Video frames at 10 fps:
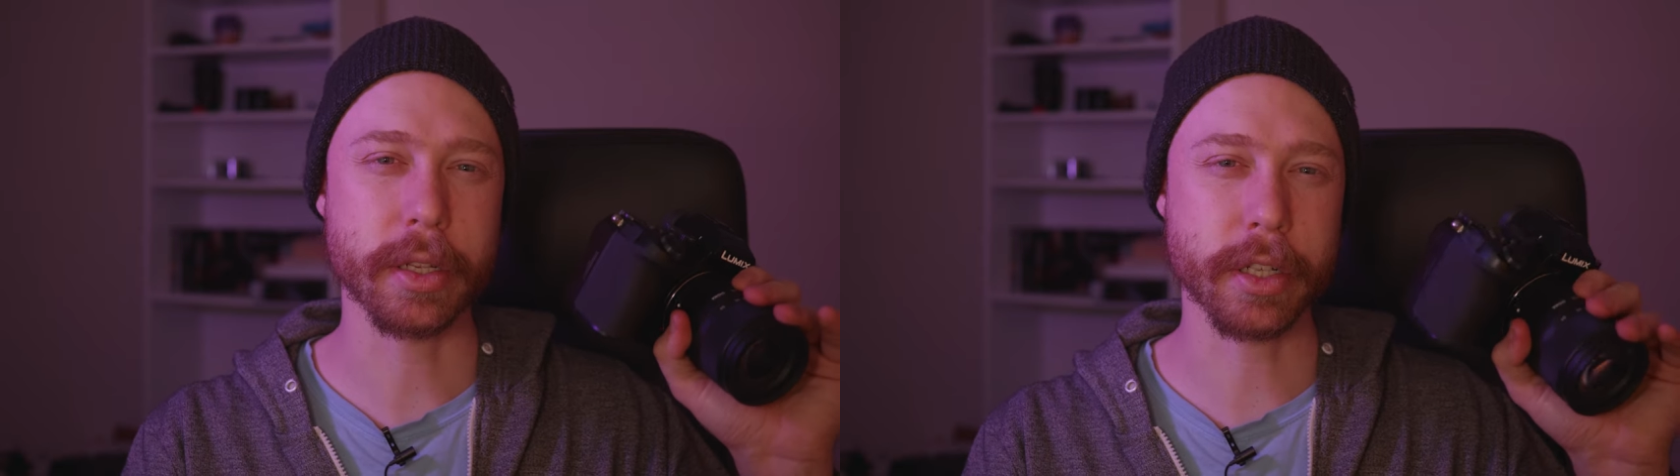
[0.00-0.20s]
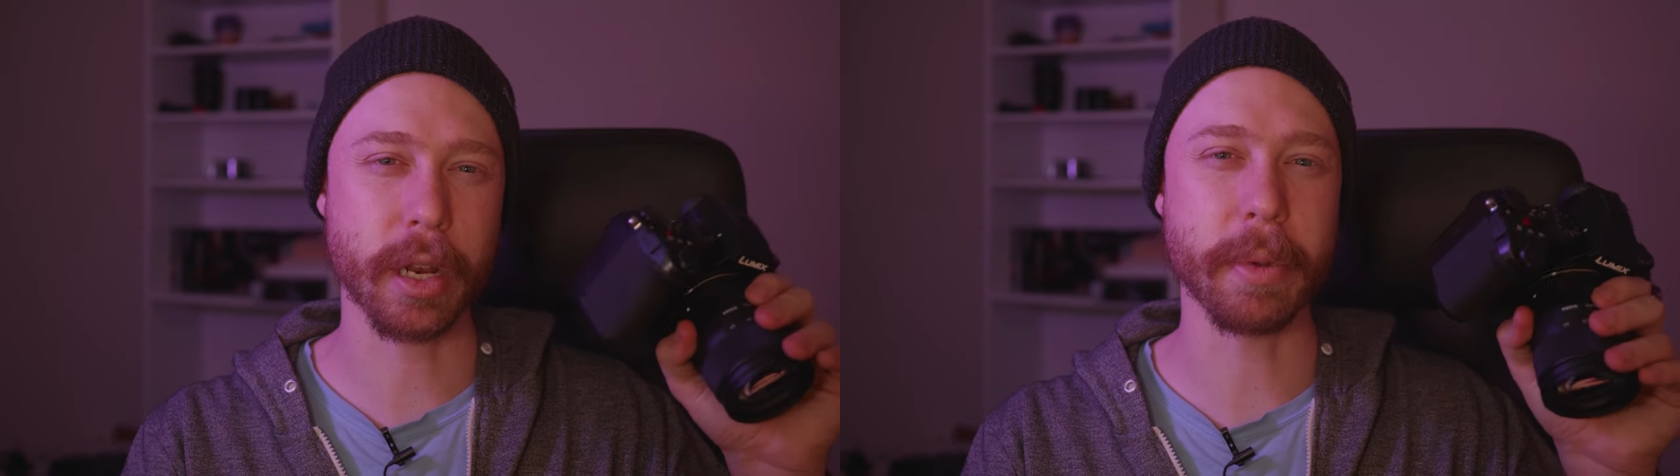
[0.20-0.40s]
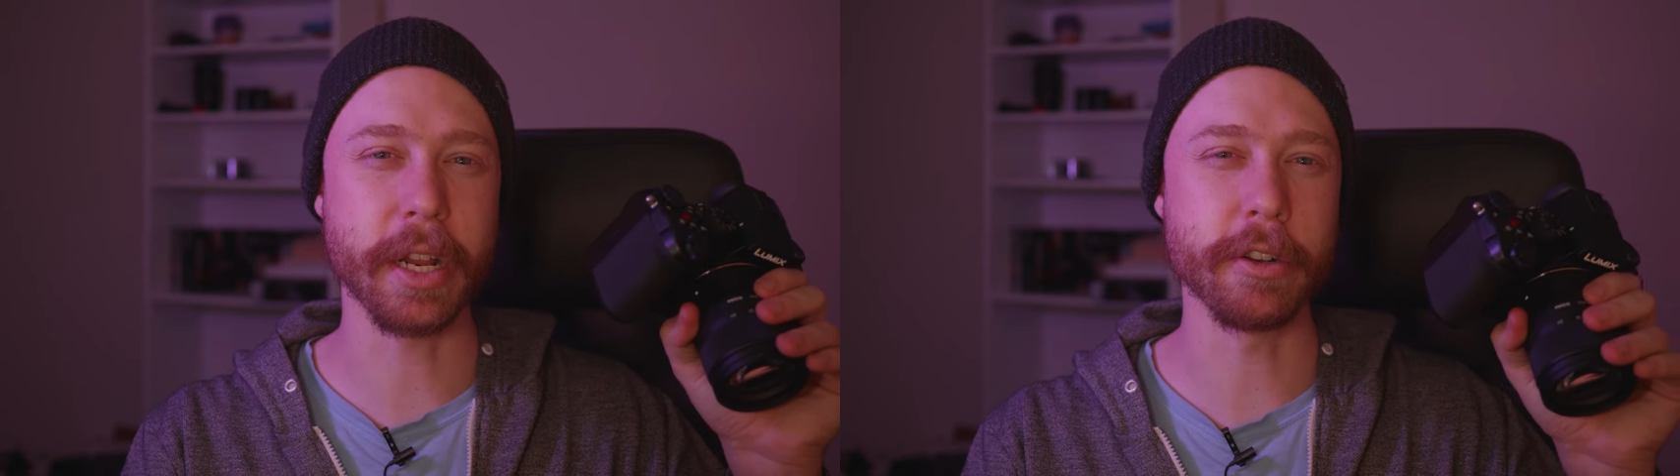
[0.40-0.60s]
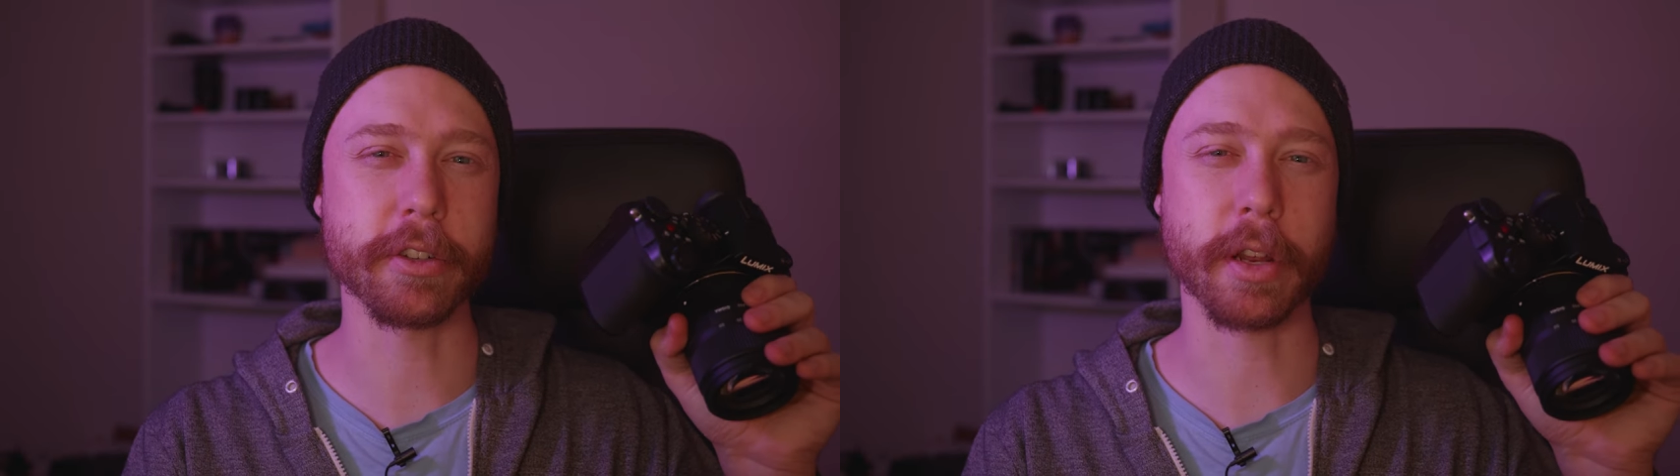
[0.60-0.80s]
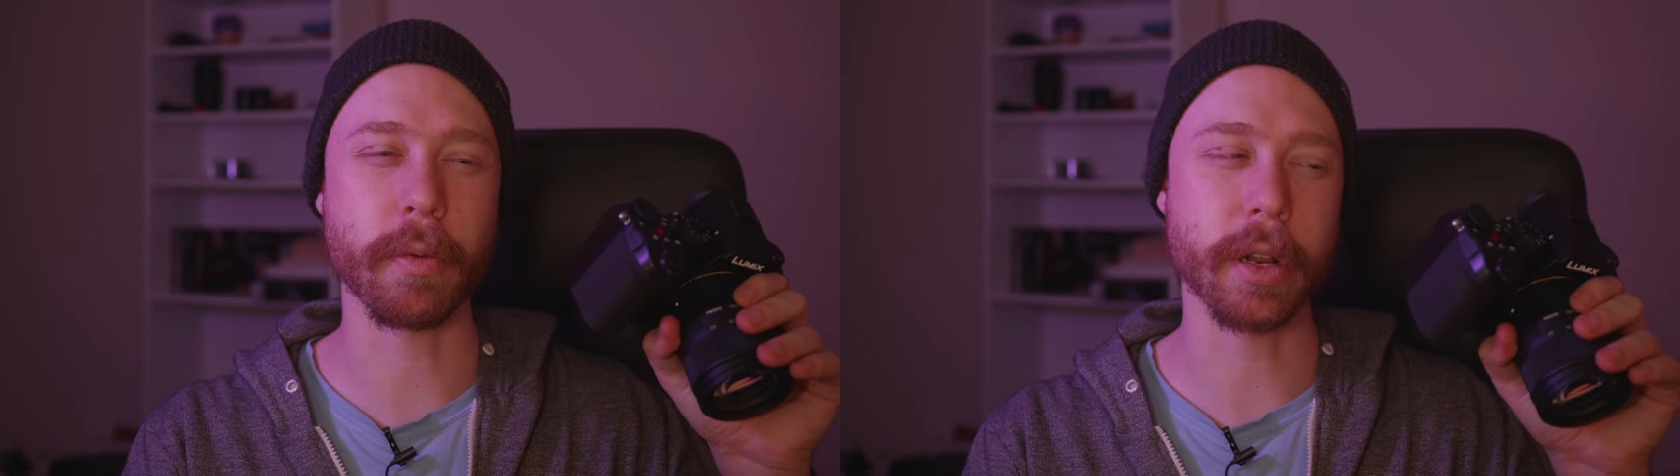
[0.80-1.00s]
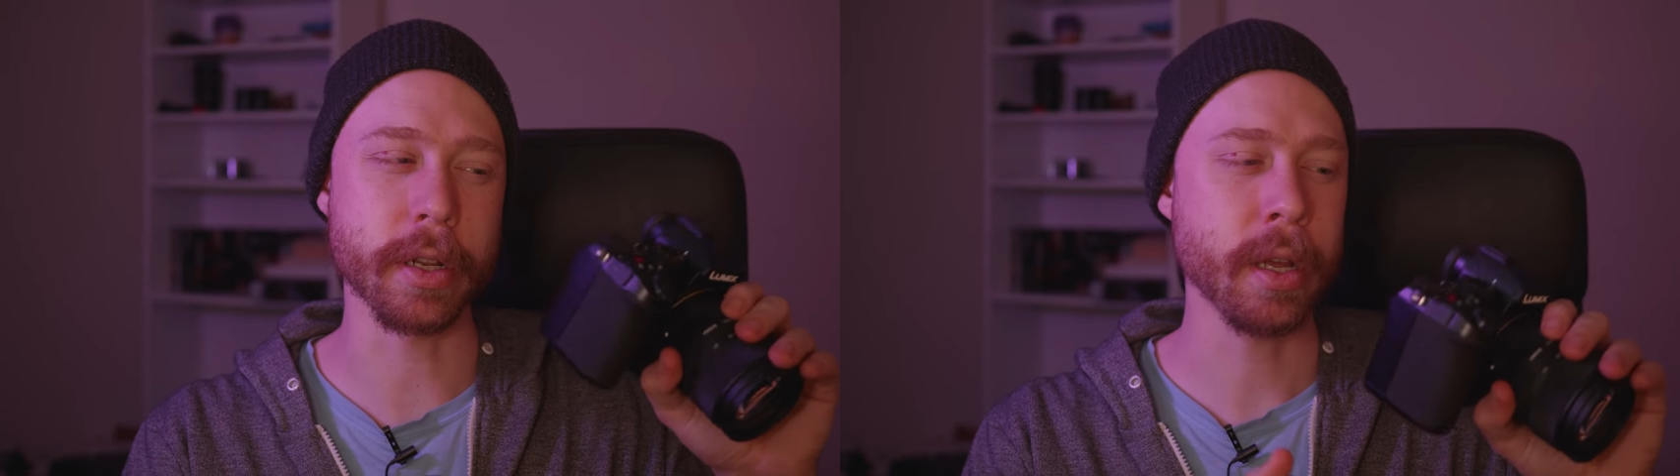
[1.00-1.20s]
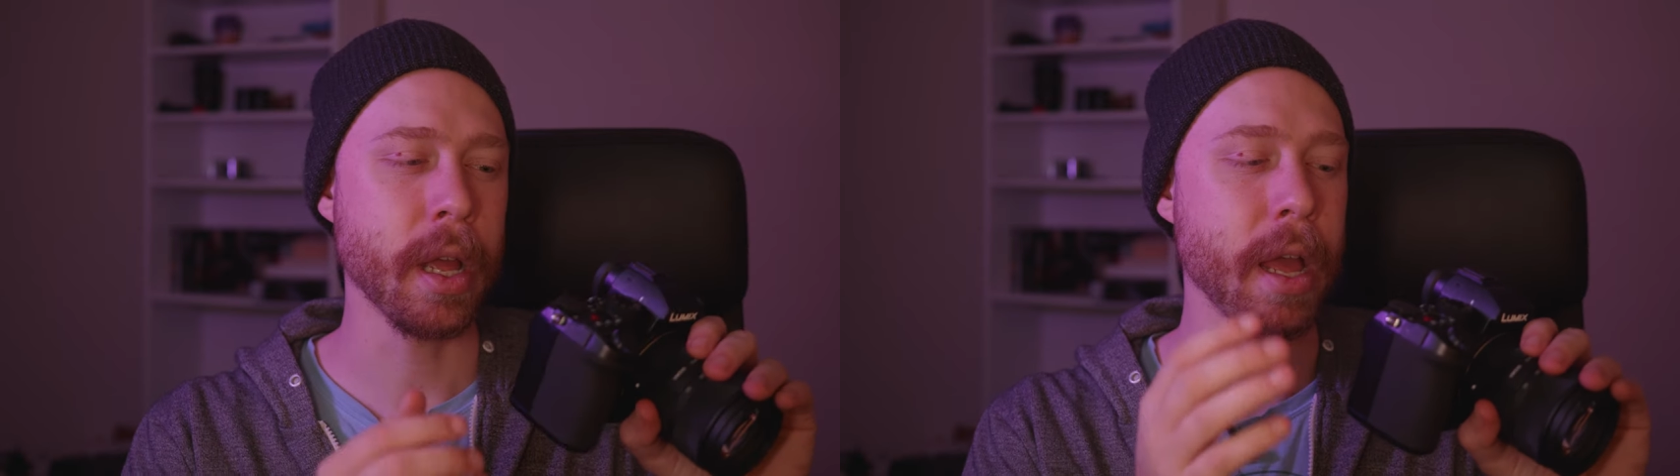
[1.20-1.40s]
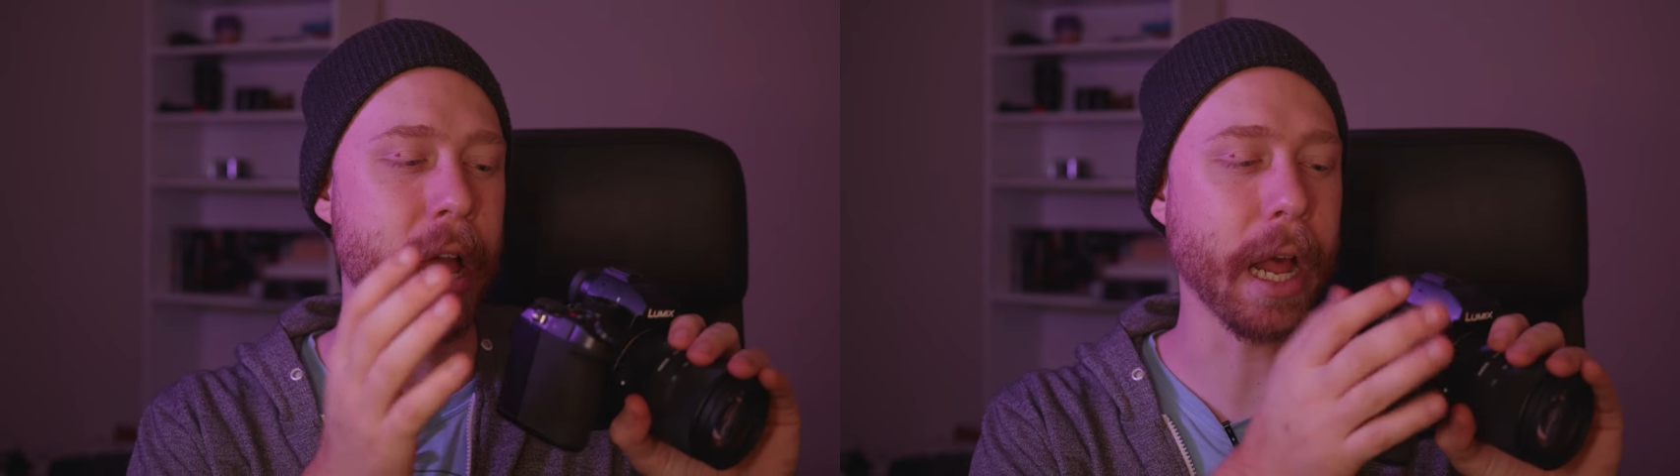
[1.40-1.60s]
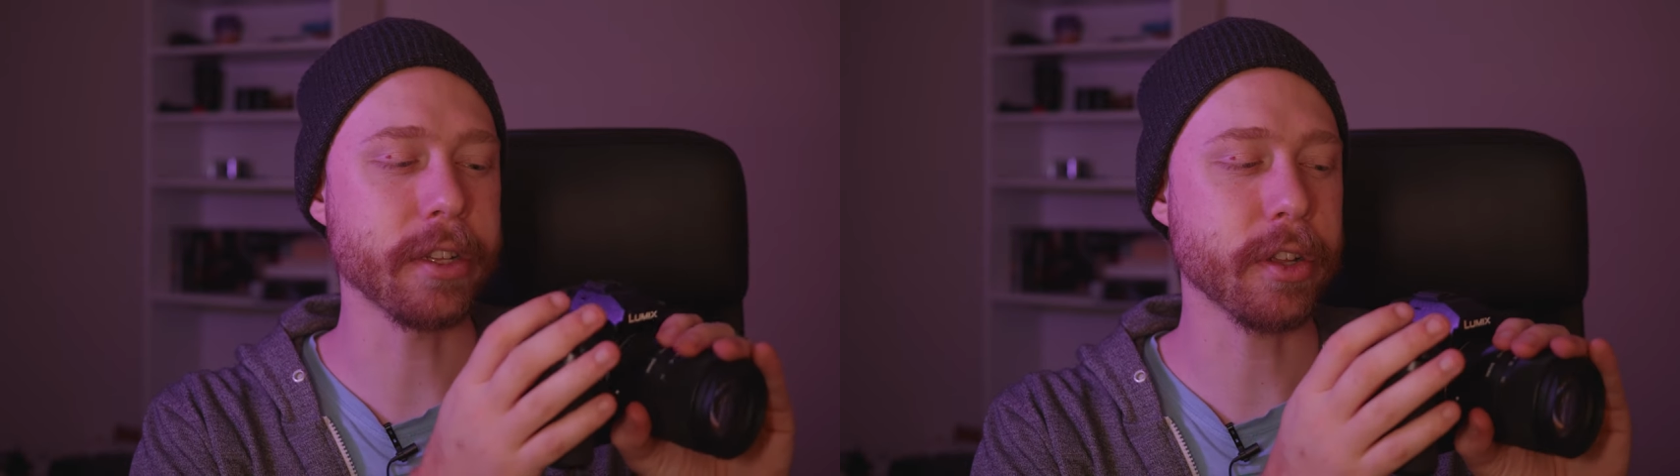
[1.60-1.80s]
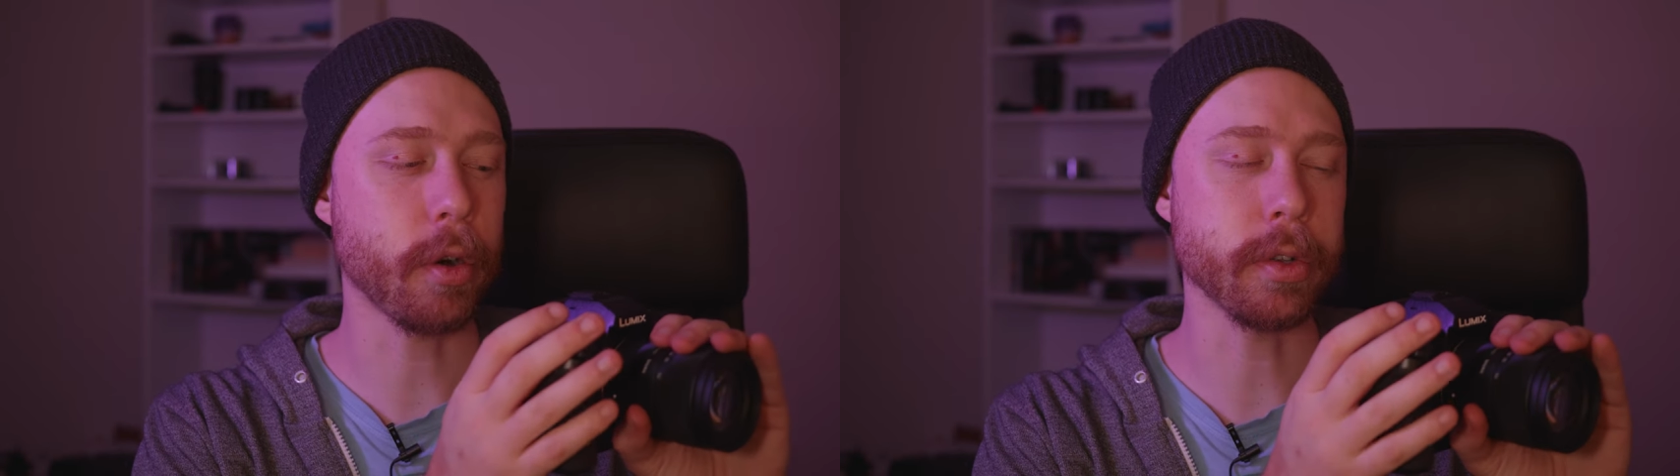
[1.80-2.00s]
It's gonna be an interesting one. How
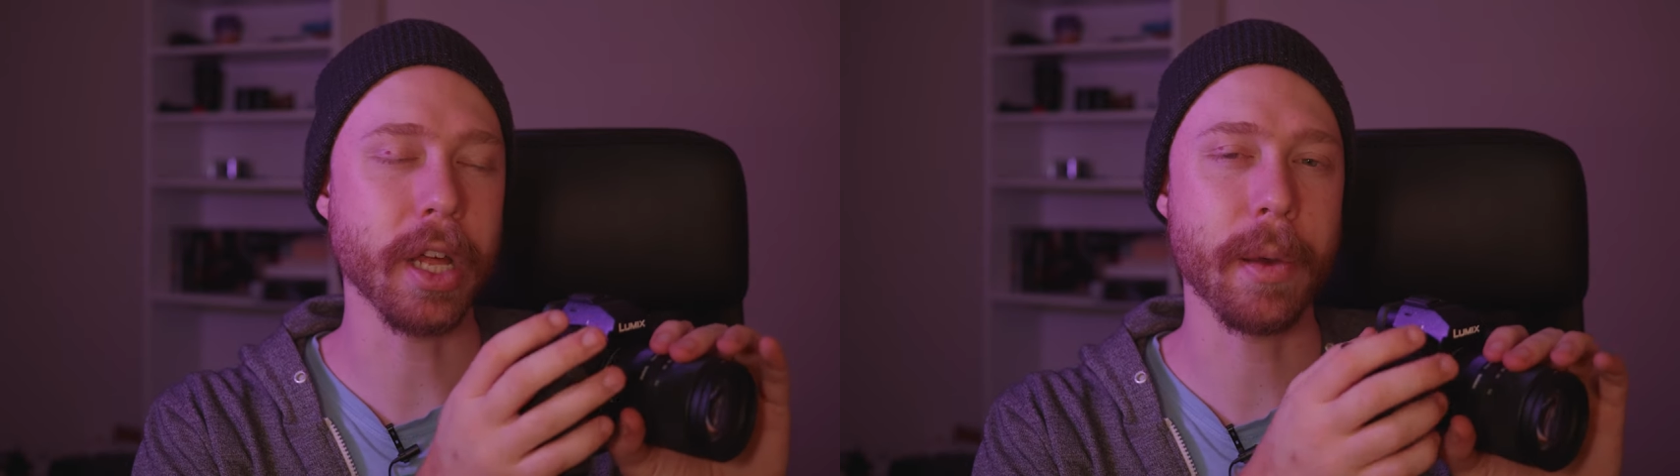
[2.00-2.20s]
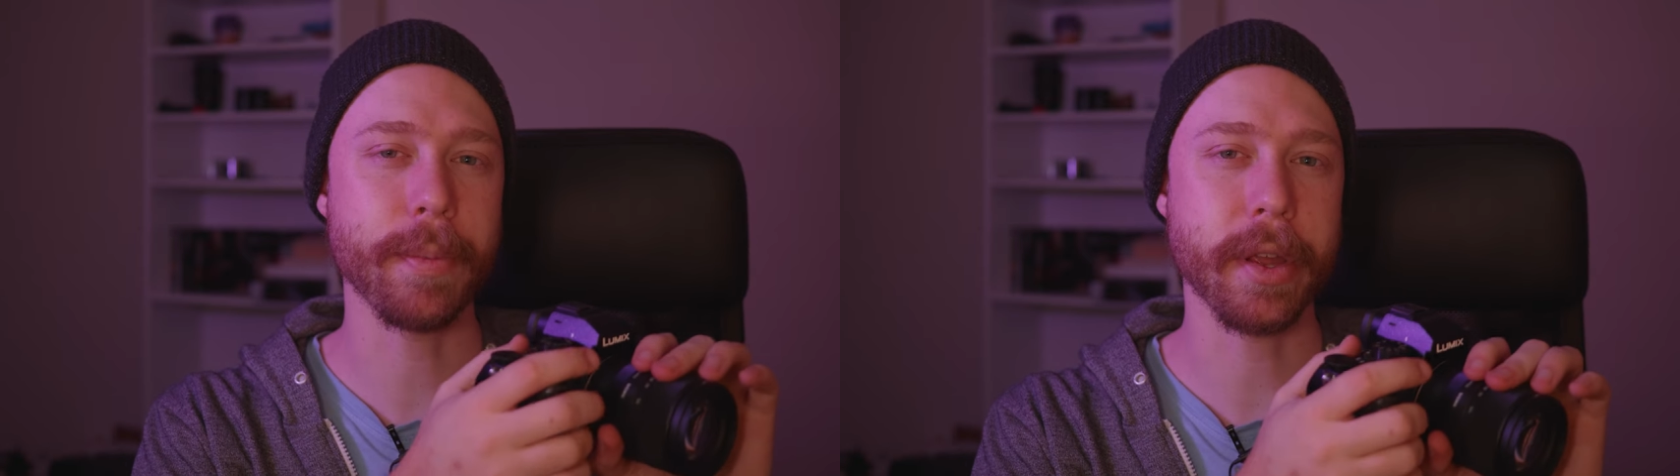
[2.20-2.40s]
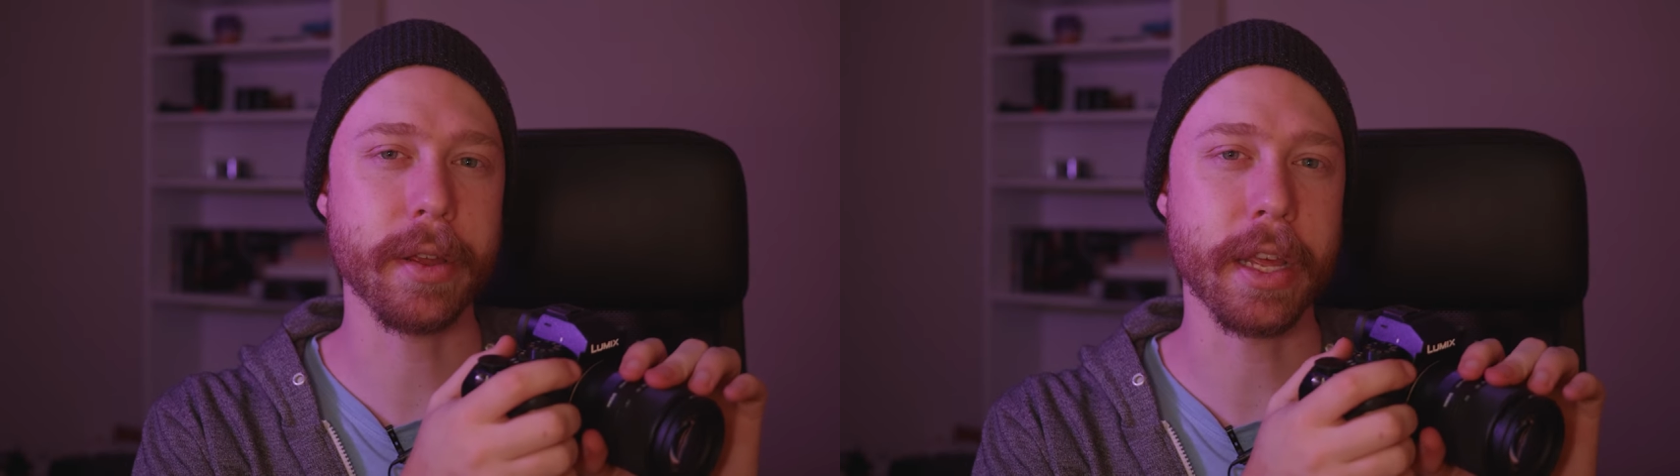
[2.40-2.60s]
does it hold up